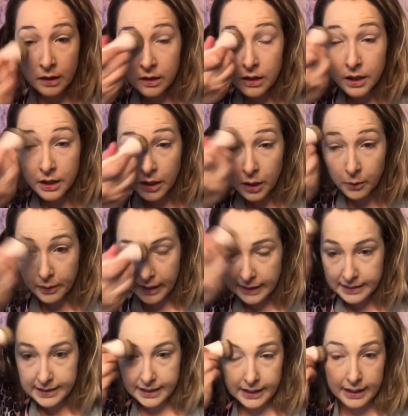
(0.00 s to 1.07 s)

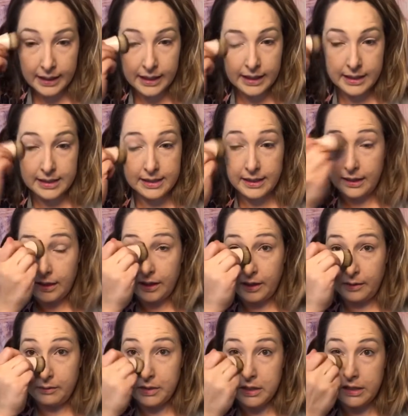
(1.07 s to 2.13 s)
correcting concealer,
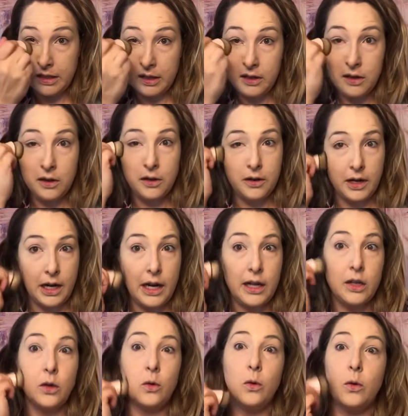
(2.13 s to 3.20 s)
which is like your green,
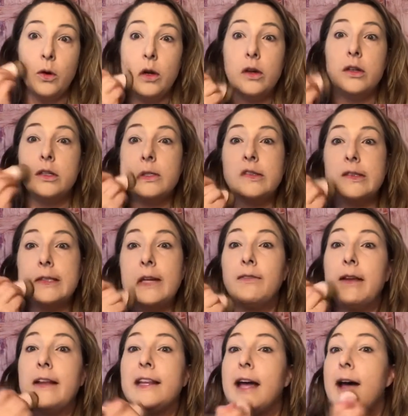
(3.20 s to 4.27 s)
your orange, stuff
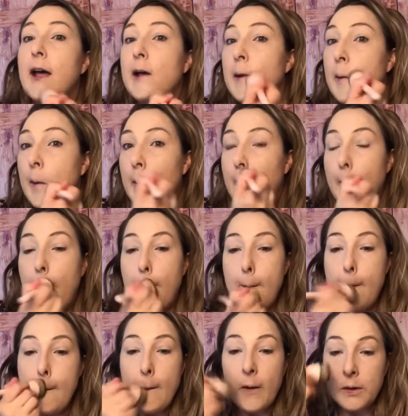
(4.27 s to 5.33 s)
like that.
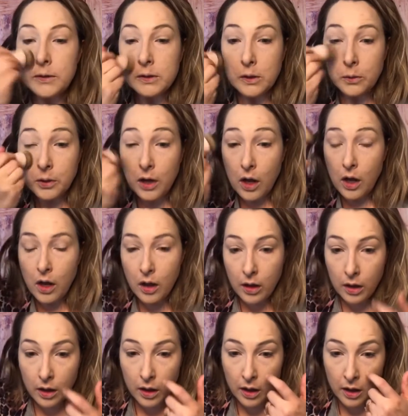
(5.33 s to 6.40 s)
So we're
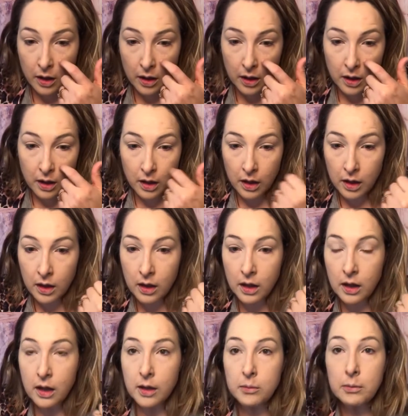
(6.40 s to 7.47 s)
all
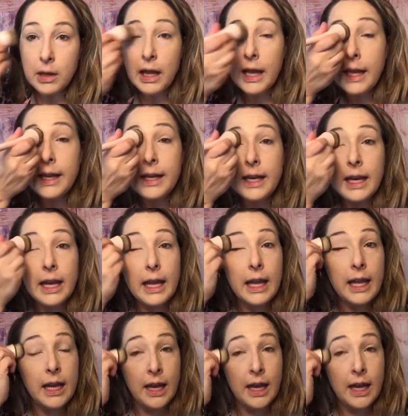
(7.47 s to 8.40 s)
blended.